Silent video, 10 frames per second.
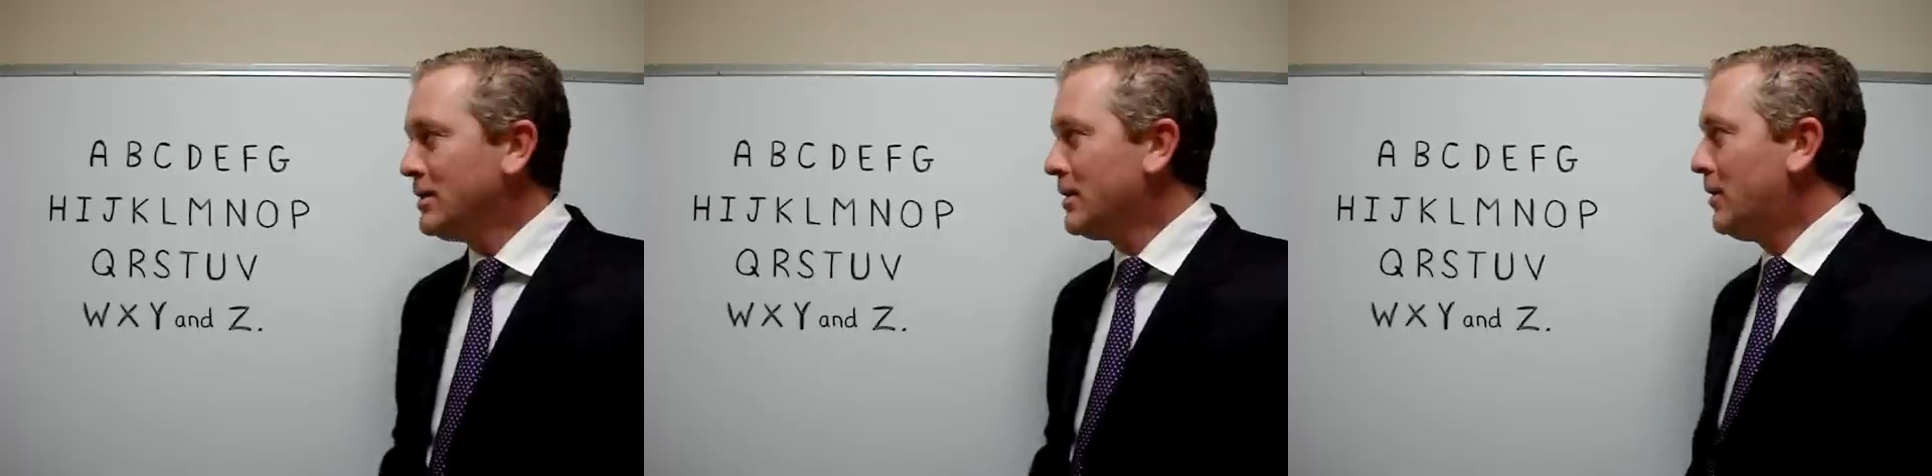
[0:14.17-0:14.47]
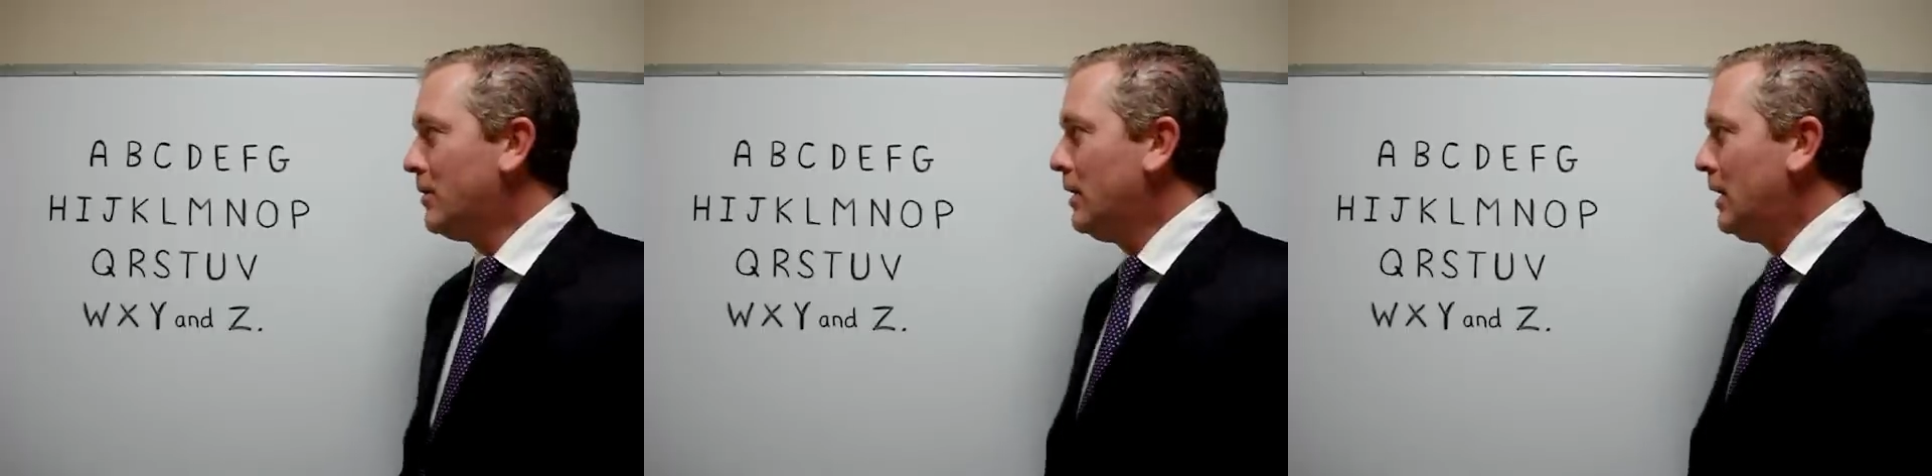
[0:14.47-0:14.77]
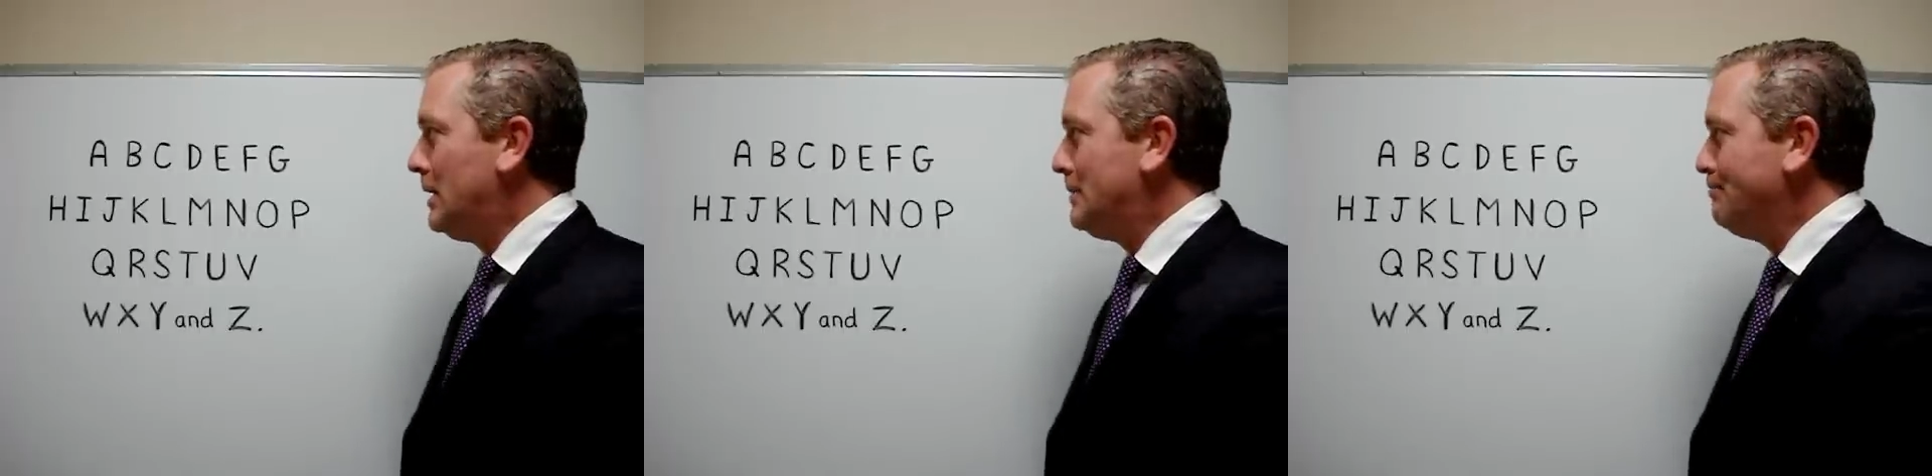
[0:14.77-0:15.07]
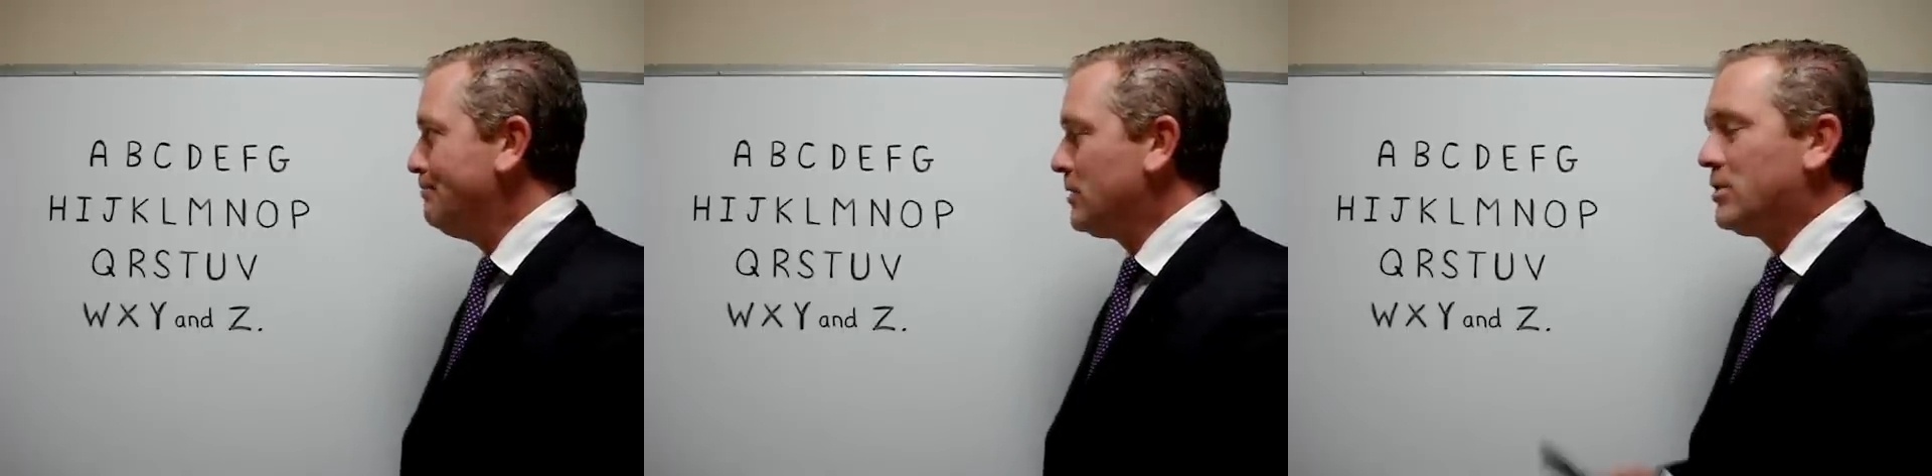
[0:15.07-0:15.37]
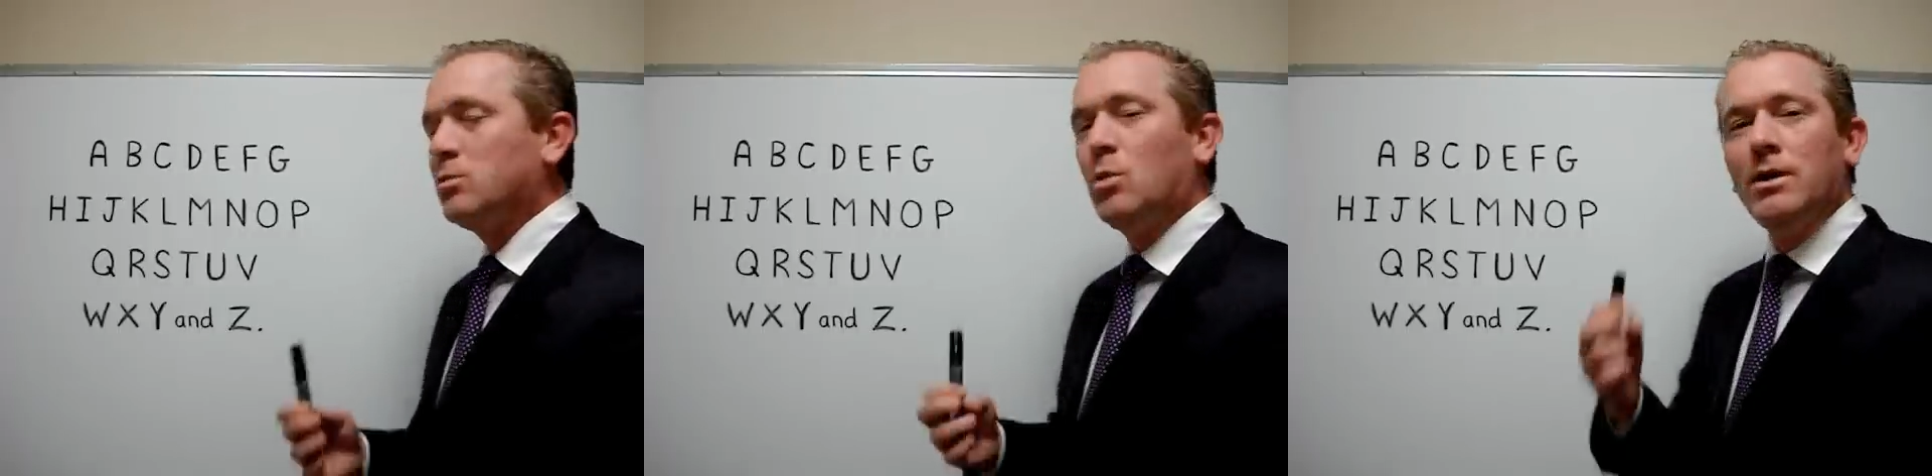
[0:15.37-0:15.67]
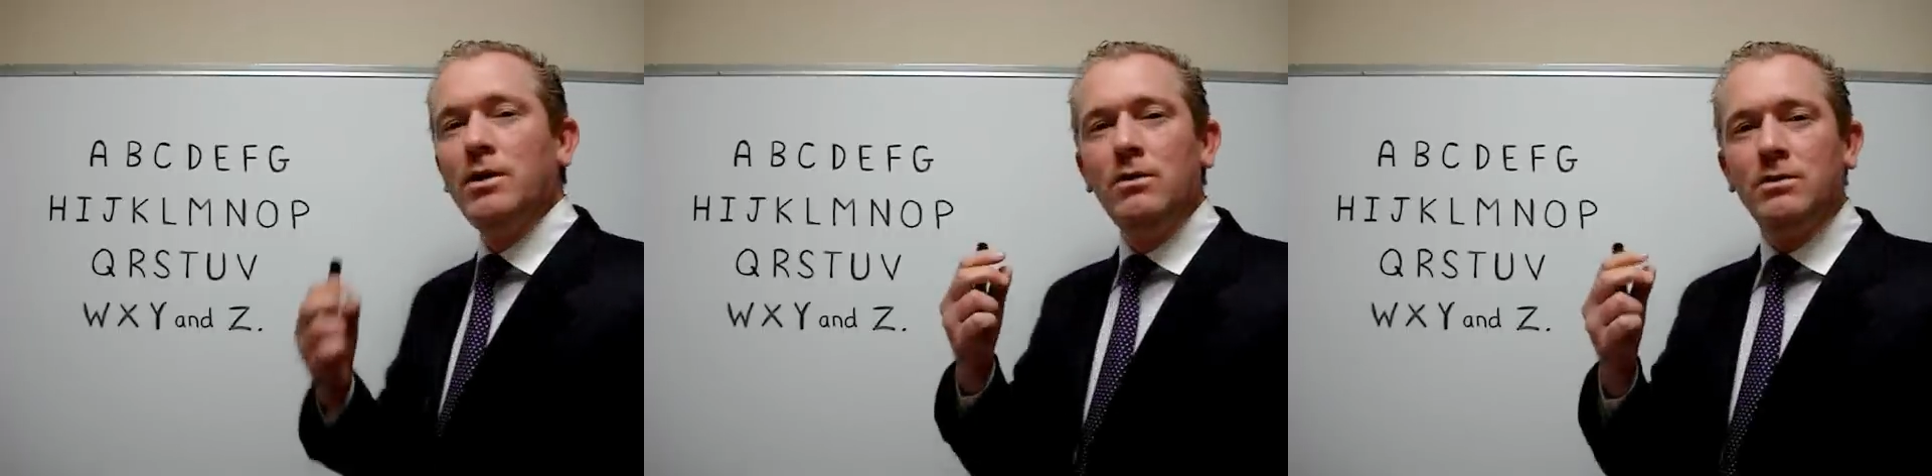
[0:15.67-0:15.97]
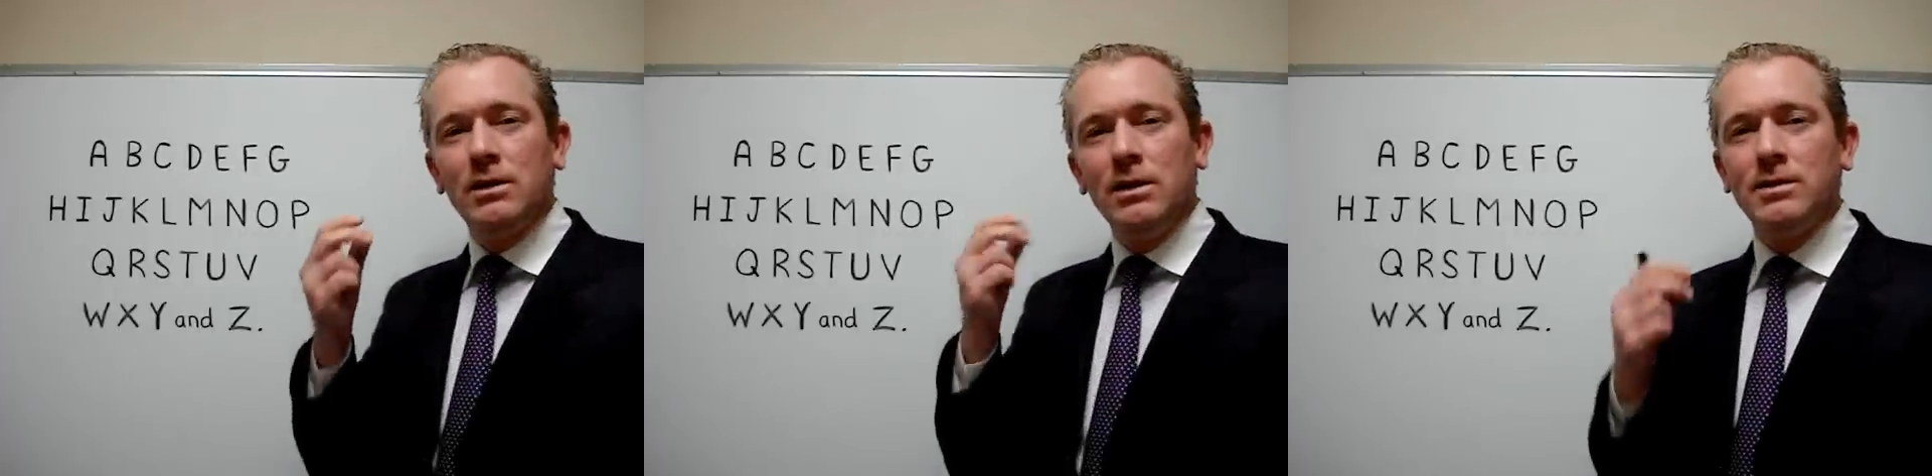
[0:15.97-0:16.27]
So um, just want you
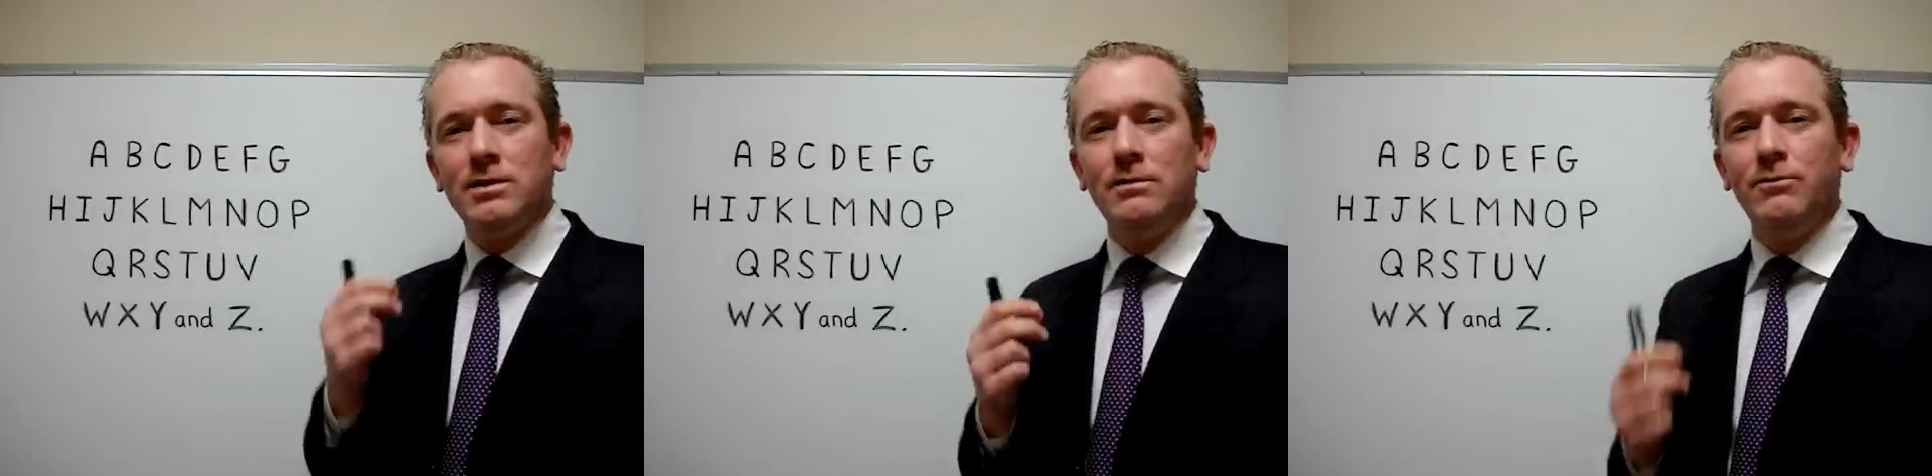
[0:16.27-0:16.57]
to listen